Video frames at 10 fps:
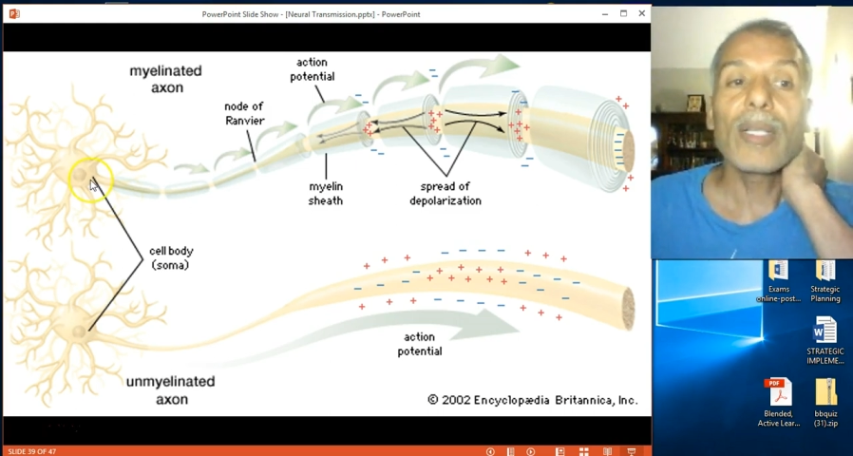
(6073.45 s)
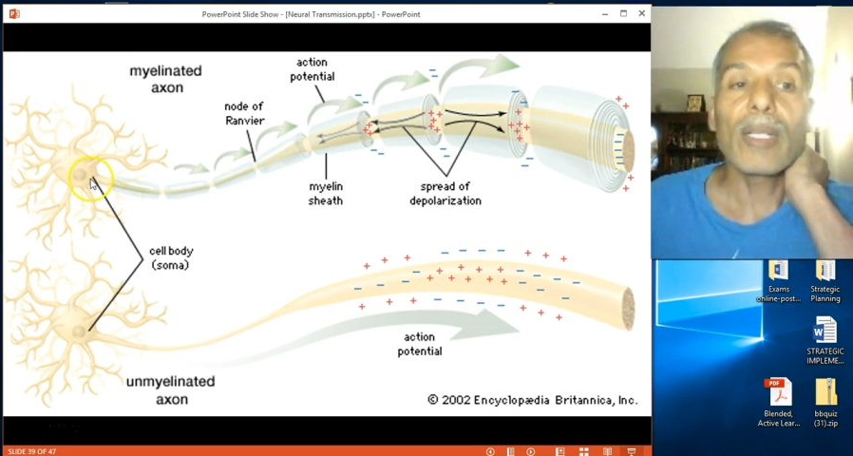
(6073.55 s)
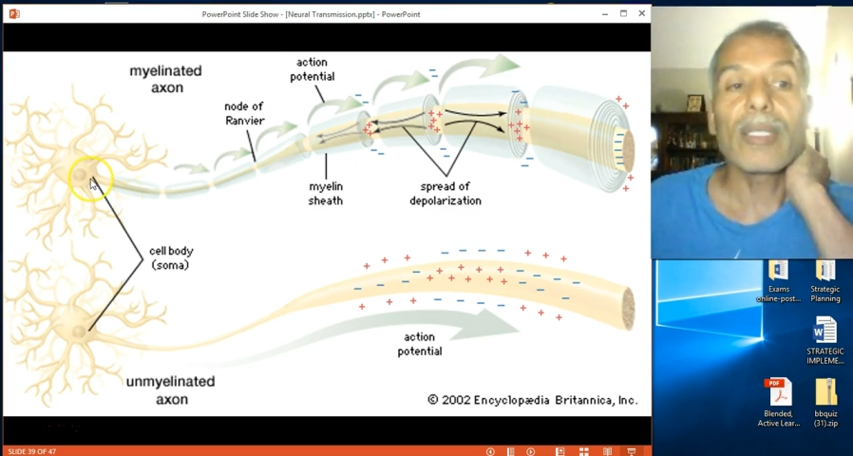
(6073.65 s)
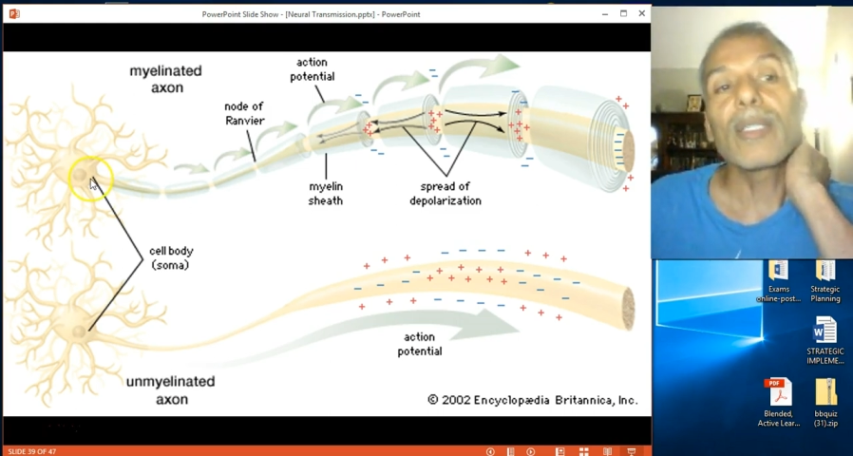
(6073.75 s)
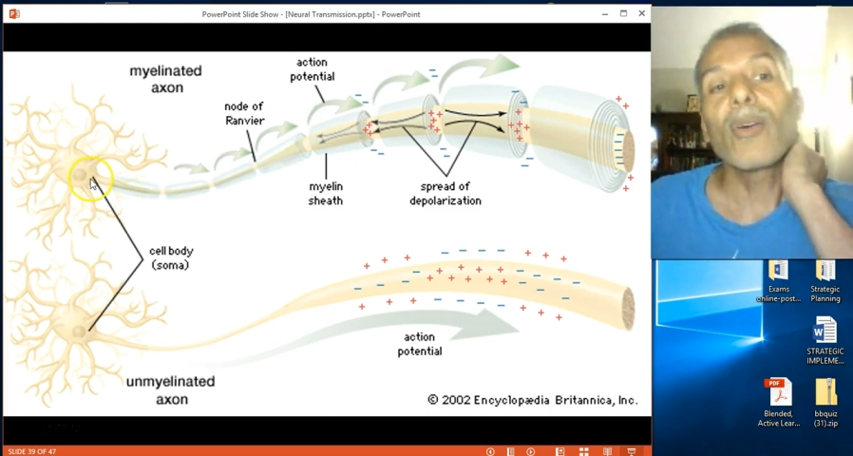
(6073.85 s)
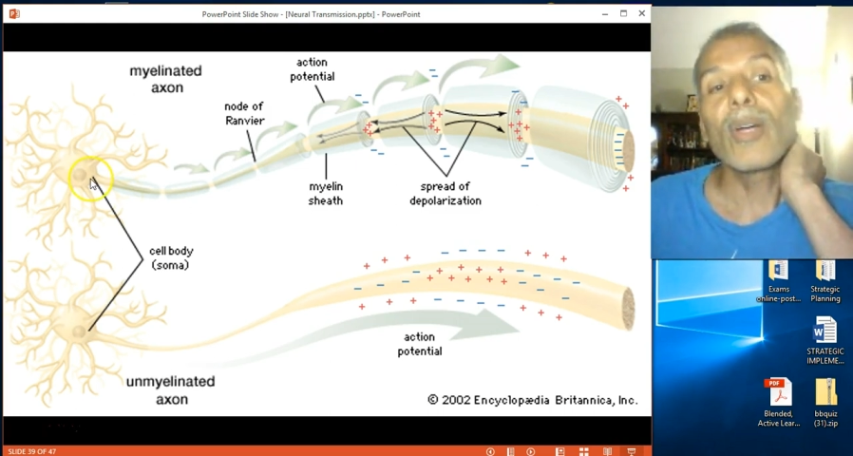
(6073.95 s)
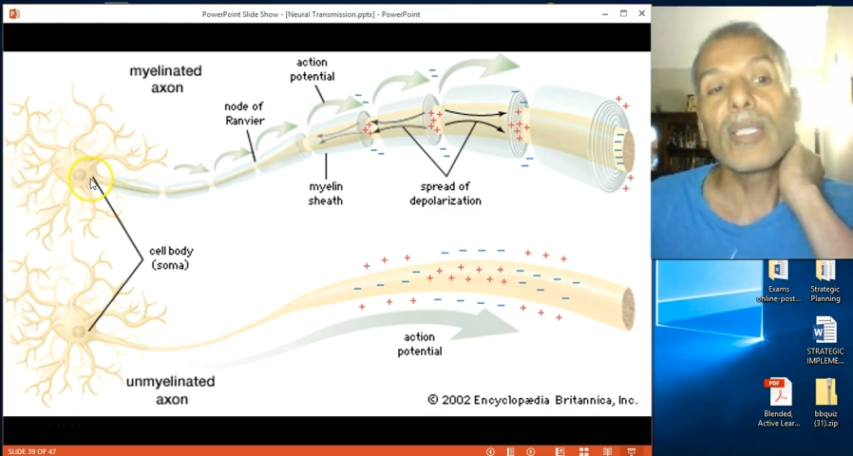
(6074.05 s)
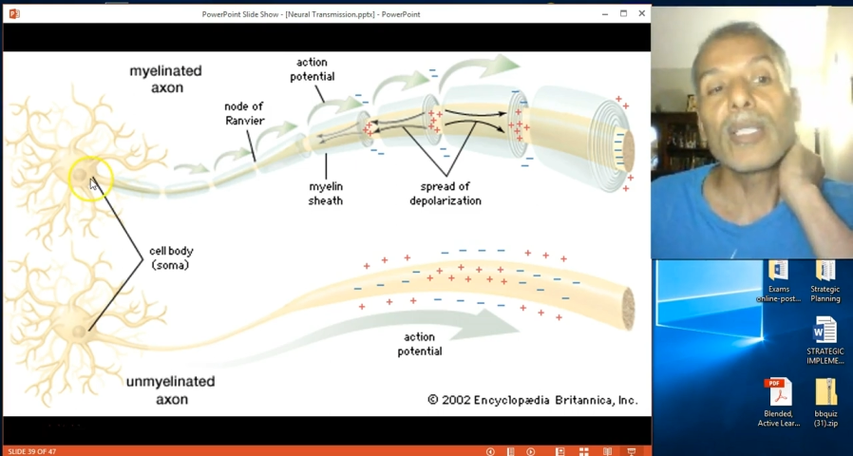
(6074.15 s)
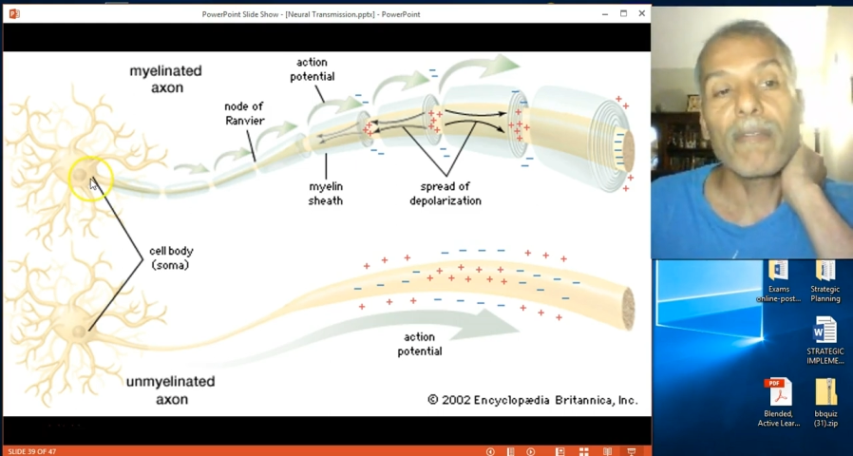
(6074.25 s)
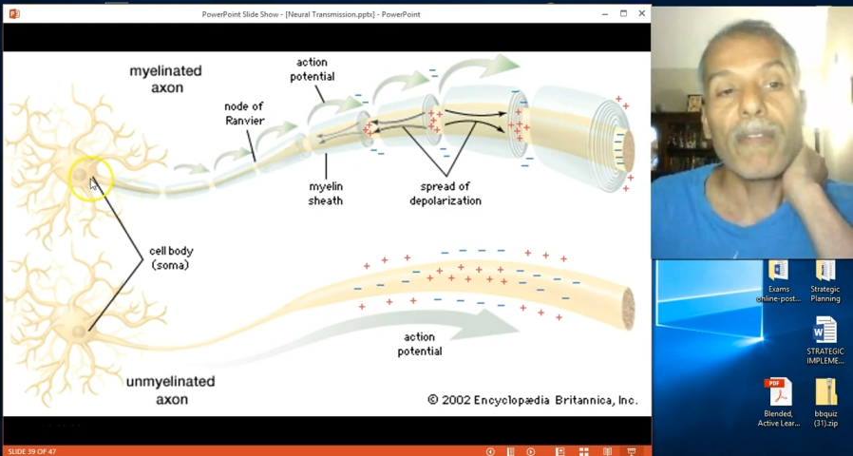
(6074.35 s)
not? Go
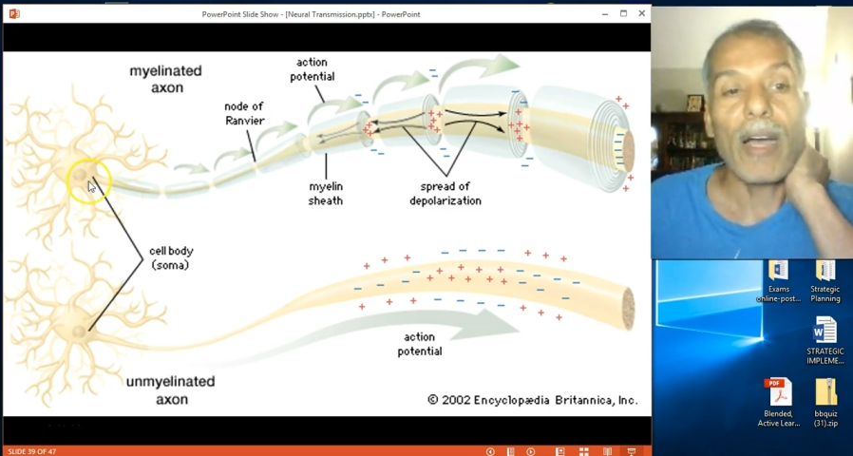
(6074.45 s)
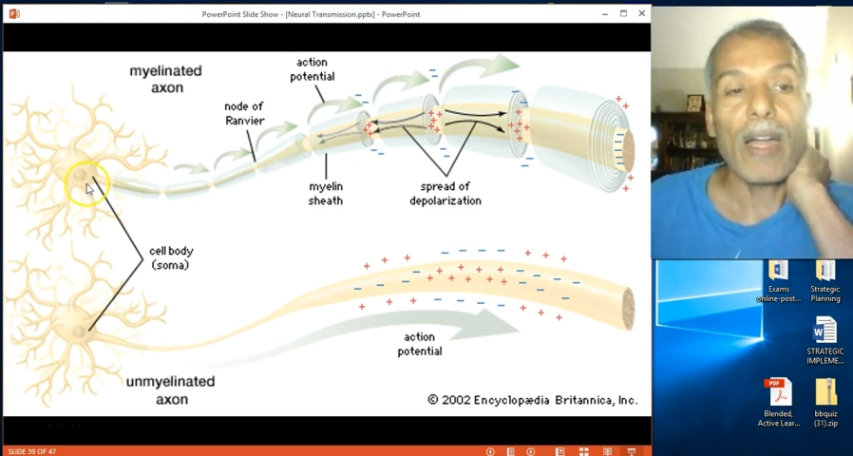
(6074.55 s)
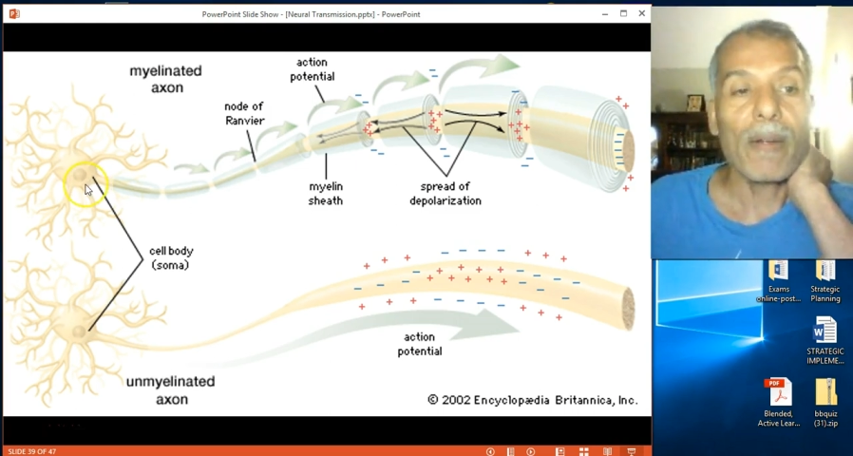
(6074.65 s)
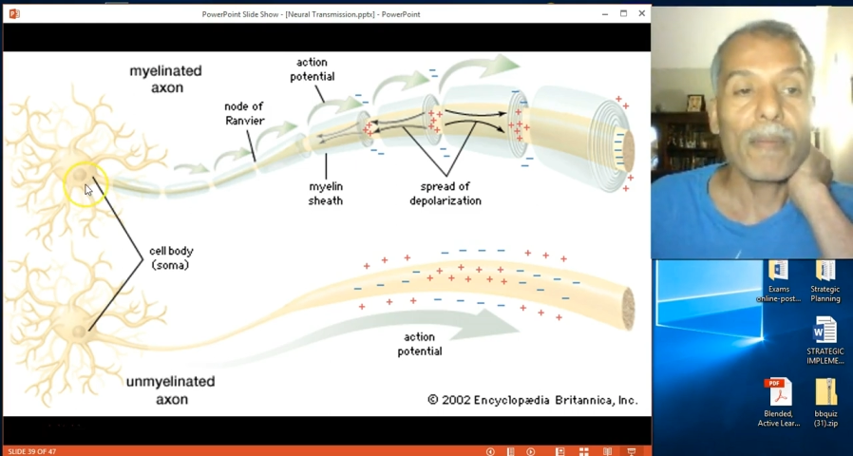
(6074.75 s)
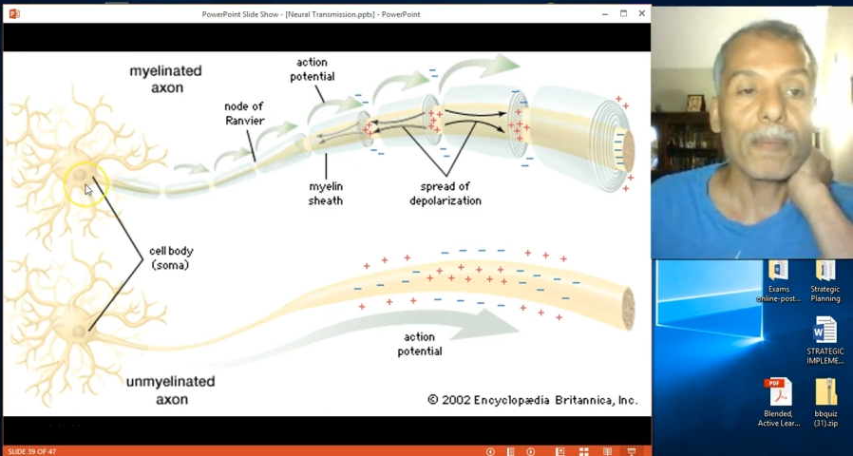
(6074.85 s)
ahead and fire.